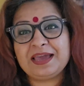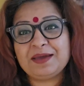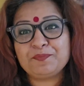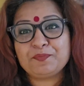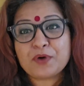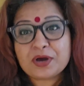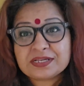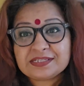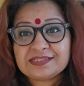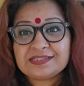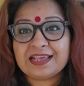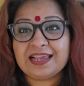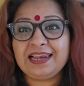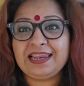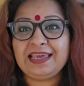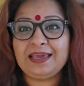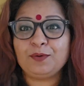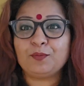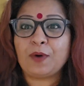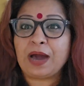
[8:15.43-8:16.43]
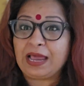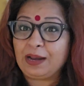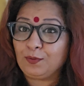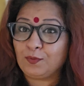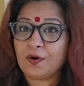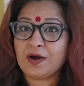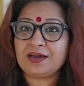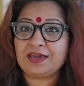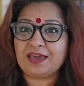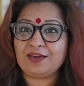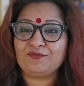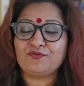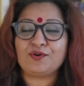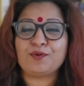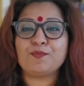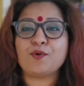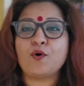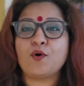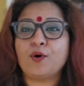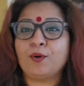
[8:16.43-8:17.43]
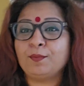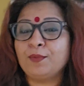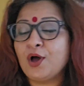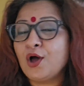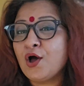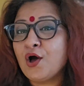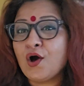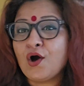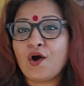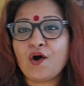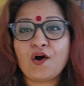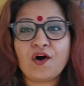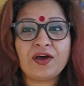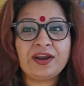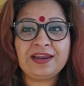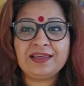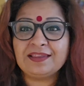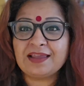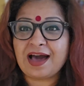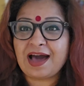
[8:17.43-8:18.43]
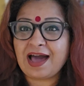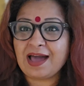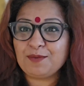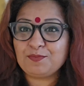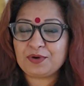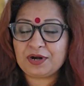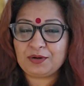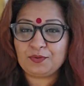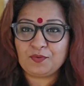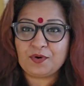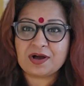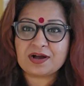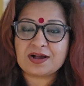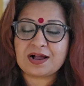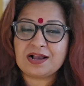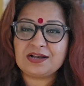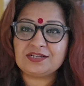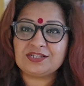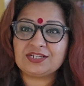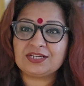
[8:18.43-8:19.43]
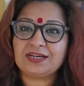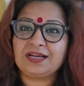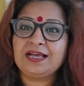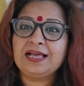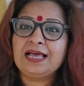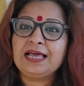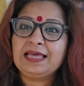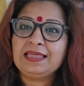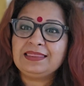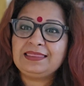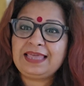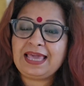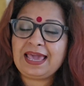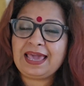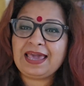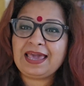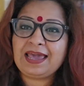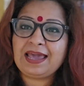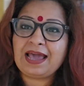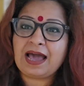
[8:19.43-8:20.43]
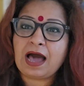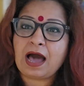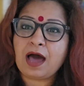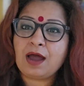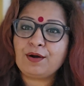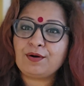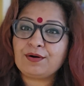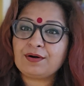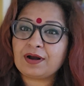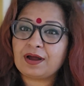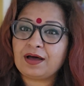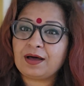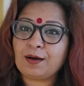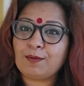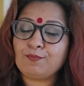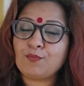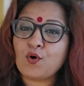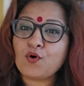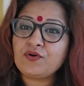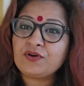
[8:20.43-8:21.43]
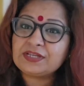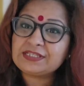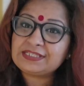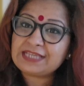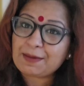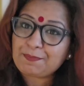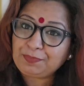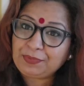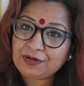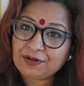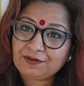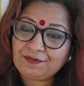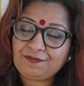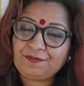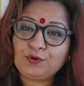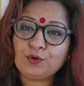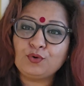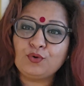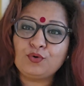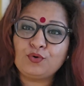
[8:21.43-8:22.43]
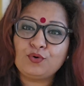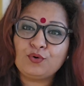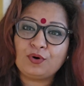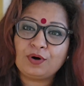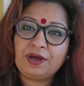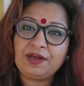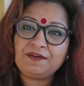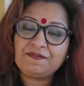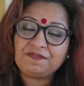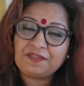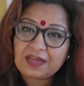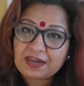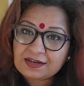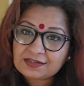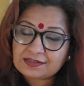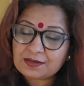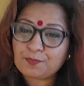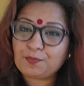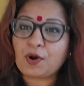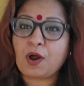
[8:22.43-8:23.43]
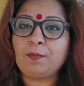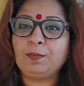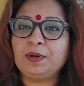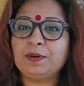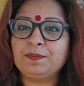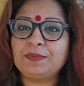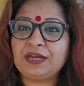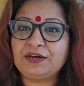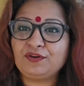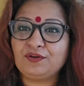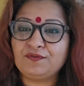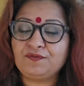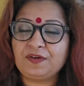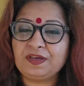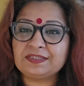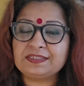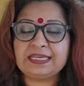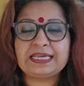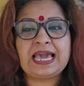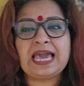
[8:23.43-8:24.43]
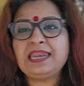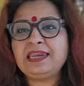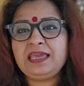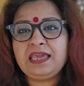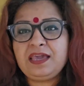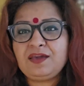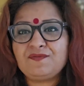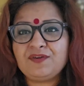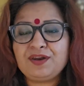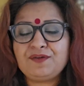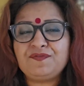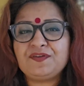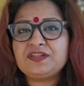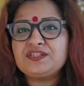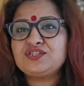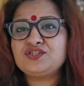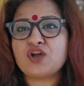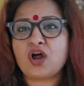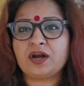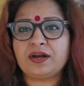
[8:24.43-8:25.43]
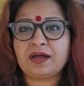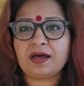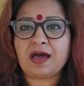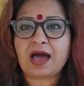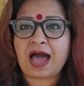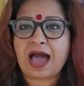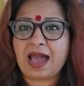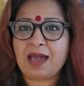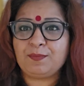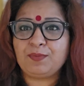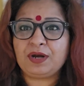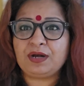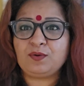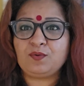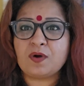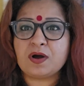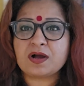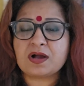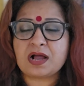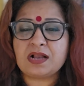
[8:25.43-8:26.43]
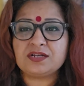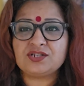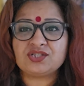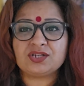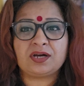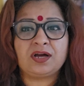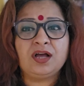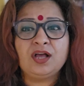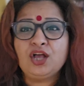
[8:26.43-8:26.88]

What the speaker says: personally while working from home or in a hybrid work culture, they are more receptive to if there is a problem that you're facing. And even if it's not a hybrid work culture,